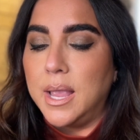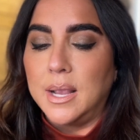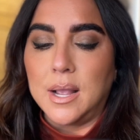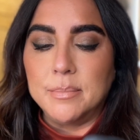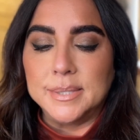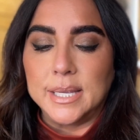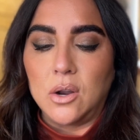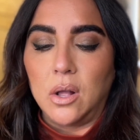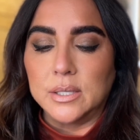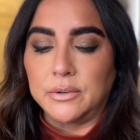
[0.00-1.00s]
Comes in
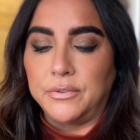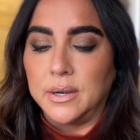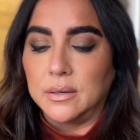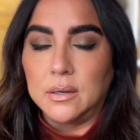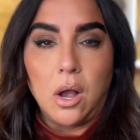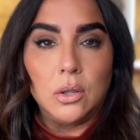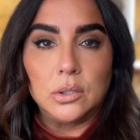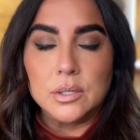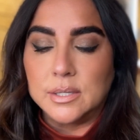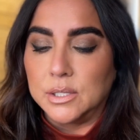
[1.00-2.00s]
all different
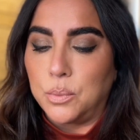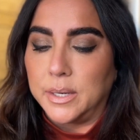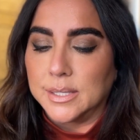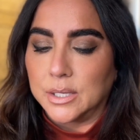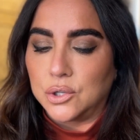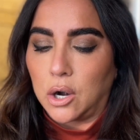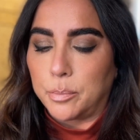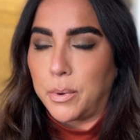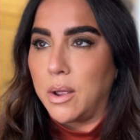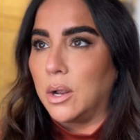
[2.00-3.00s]
colors. This one is a dark
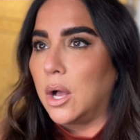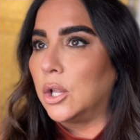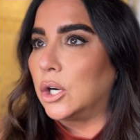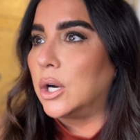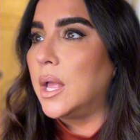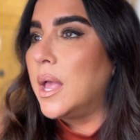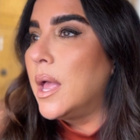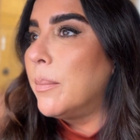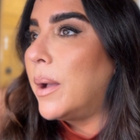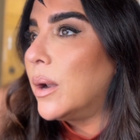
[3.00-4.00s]
brown color.
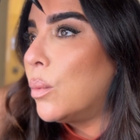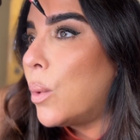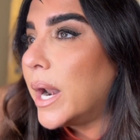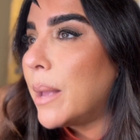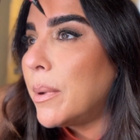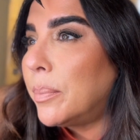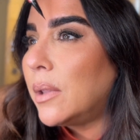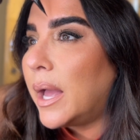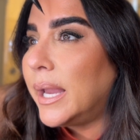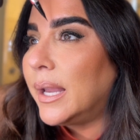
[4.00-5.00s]
But when I'm
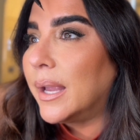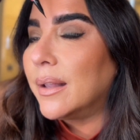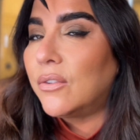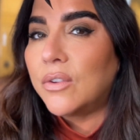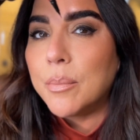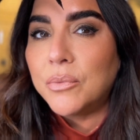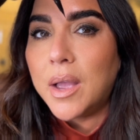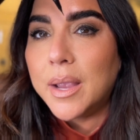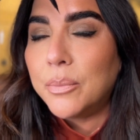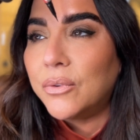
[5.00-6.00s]
applying it,
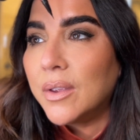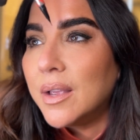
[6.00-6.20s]
sometimes